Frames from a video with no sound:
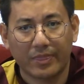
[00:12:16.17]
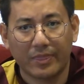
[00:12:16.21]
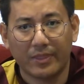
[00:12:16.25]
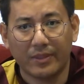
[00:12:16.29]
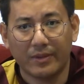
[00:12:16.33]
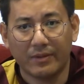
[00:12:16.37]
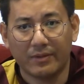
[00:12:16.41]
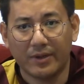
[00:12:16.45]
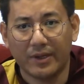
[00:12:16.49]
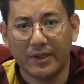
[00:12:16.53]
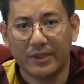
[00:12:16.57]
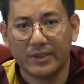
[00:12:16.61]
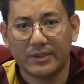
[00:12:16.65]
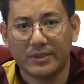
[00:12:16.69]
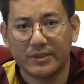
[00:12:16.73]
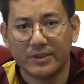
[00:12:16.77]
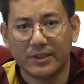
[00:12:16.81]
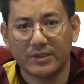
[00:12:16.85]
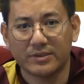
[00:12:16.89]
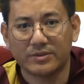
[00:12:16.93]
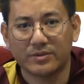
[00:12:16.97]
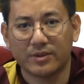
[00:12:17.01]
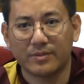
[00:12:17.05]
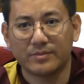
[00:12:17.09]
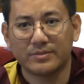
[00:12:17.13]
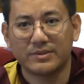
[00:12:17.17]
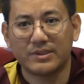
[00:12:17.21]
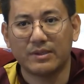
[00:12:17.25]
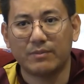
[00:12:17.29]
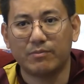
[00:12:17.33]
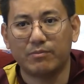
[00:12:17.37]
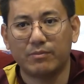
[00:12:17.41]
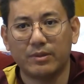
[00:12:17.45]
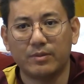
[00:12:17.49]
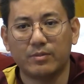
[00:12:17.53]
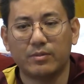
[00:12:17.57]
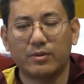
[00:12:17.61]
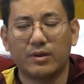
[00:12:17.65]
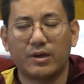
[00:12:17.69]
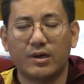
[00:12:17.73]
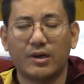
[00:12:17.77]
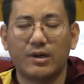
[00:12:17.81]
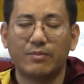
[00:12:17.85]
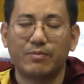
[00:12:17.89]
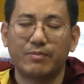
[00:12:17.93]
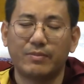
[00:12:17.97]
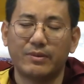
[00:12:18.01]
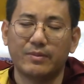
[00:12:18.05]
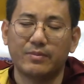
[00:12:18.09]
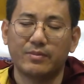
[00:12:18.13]
Right? That's what I'm saying. People are
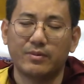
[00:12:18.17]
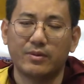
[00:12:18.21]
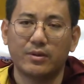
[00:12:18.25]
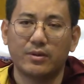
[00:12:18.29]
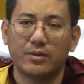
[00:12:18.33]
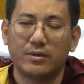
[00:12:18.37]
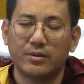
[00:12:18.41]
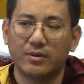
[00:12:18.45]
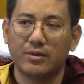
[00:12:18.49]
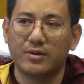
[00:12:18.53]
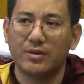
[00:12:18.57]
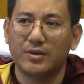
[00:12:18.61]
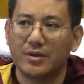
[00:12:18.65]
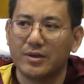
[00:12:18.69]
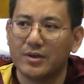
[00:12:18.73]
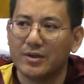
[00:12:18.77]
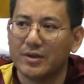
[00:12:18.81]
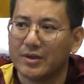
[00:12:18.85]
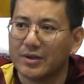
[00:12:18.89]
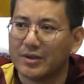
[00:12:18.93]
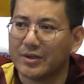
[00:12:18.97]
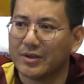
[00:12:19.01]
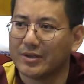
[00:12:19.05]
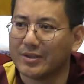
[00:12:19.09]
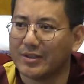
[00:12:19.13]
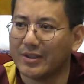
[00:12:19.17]
people. Then